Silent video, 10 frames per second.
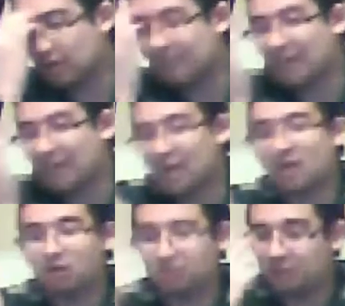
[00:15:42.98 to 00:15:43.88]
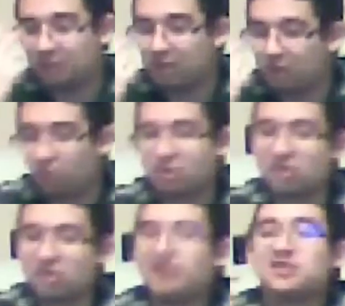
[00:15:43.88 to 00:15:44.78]
Um, the
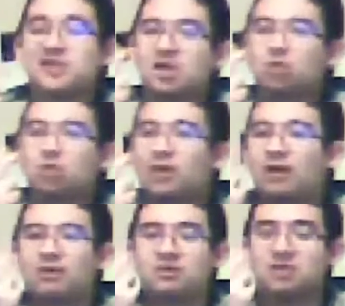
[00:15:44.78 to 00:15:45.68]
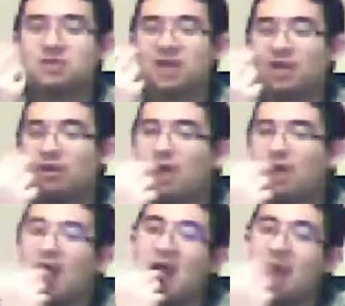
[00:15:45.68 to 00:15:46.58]
Octolings as actual characters now,
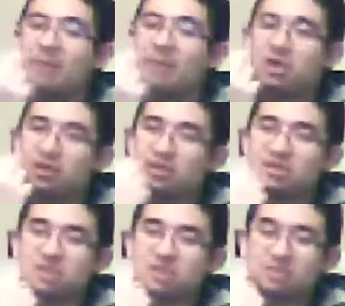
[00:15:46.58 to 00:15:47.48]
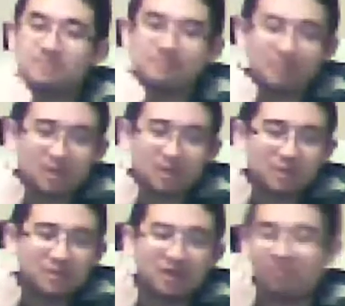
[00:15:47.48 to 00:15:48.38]
because
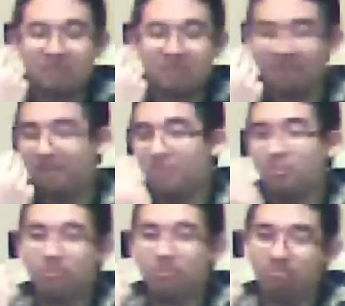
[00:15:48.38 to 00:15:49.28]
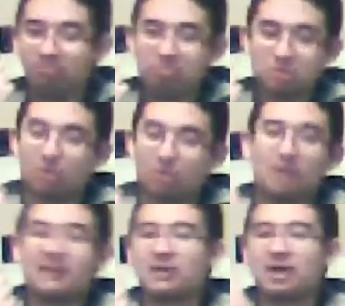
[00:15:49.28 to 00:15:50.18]
there have been people talking
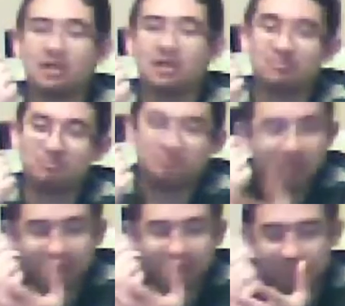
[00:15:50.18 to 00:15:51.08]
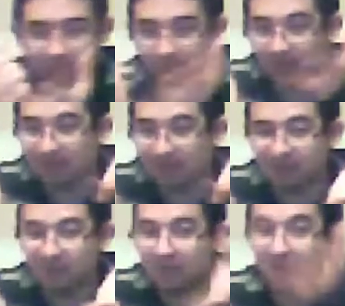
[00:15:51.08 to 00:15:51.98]
about that, uh,
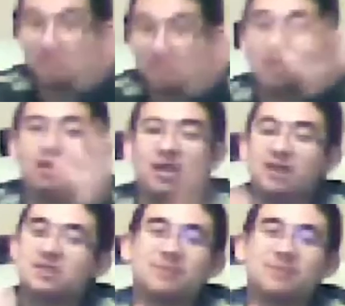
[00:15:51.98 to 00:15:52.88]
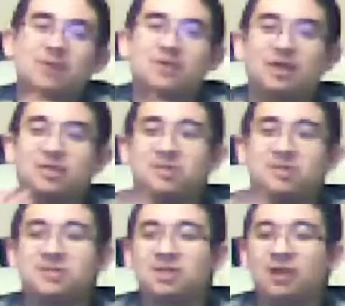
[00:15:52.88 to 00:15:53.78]
making leaks about that.
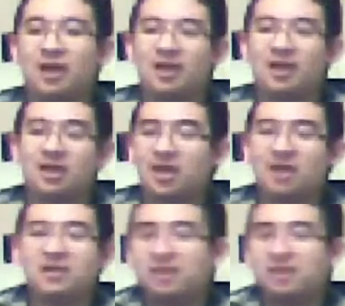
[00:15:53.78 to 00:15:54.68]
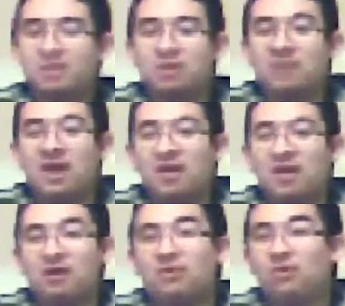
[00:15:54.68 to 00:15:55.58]
You've seen like NW
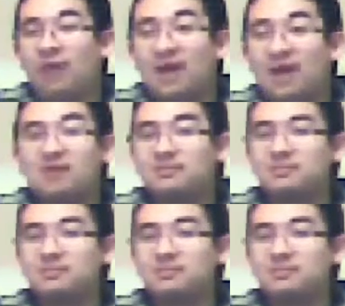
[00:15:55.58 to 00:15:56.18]
Player and all that